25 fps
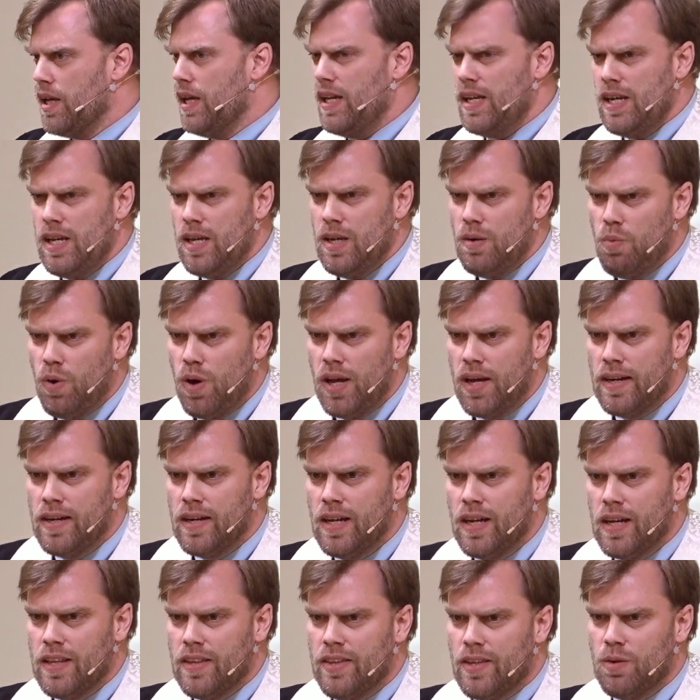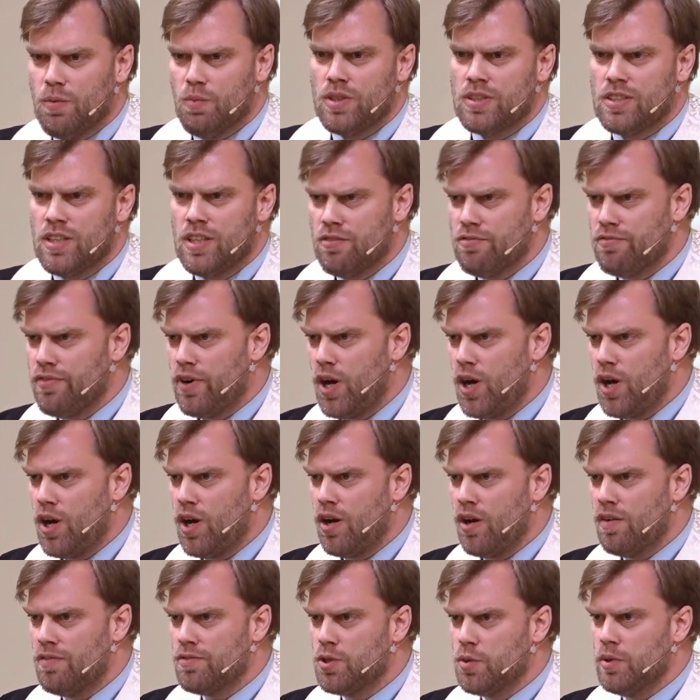Anyone that was
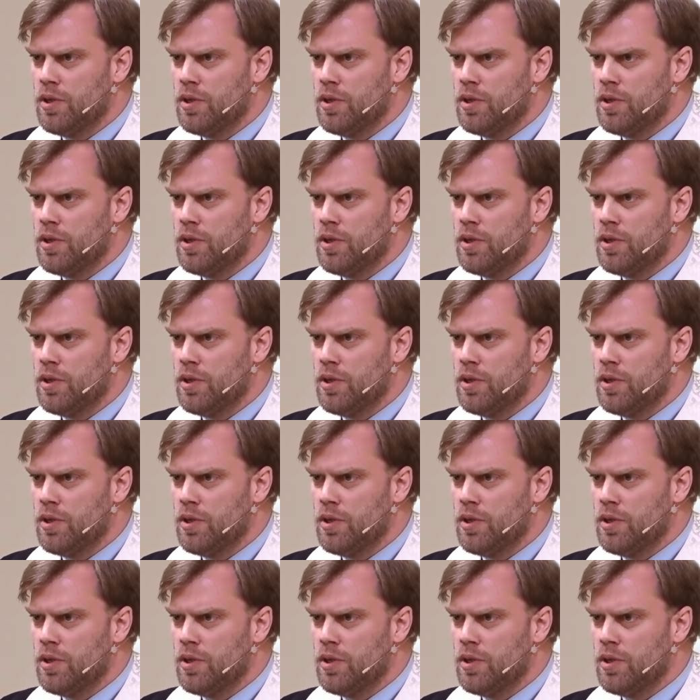involved